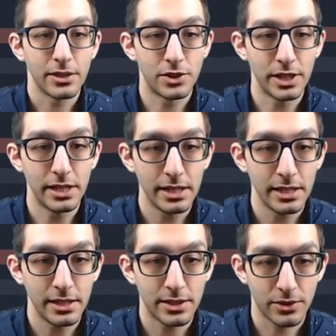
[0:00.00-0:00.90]

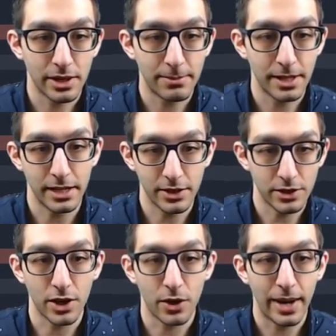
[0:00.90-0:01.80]
GDScript and
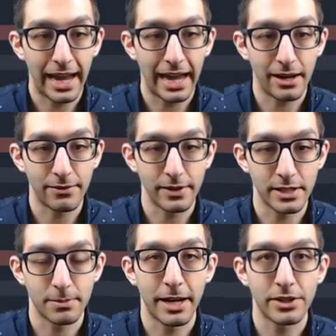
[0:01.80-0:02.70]
Godot have
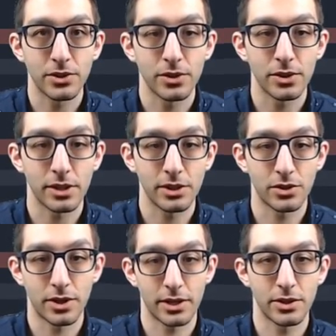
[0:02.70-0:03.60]
special
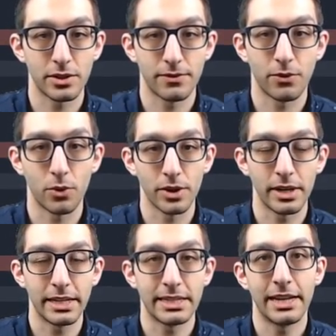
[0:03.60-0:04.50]
constructors for
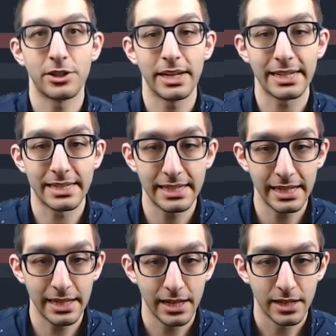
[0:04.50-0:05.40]
instantiating a
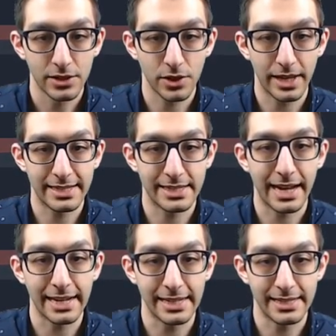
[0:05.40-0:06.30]
scene, so that's
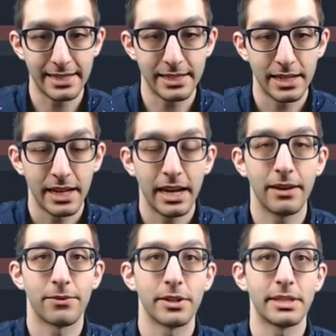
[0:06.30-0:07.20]
.instance,
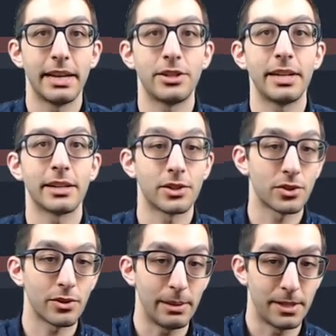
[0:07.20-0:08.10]
and for instantiating a
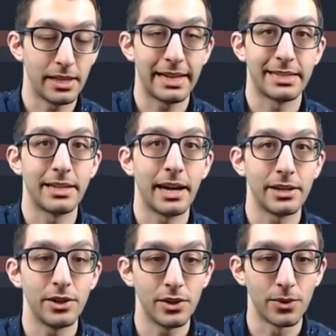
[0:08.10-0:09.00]
script, that's
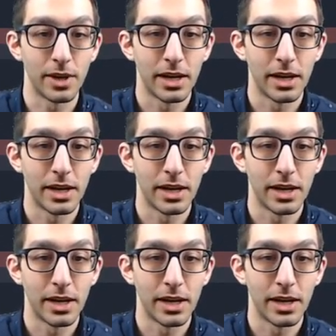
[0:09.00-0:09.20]
.new.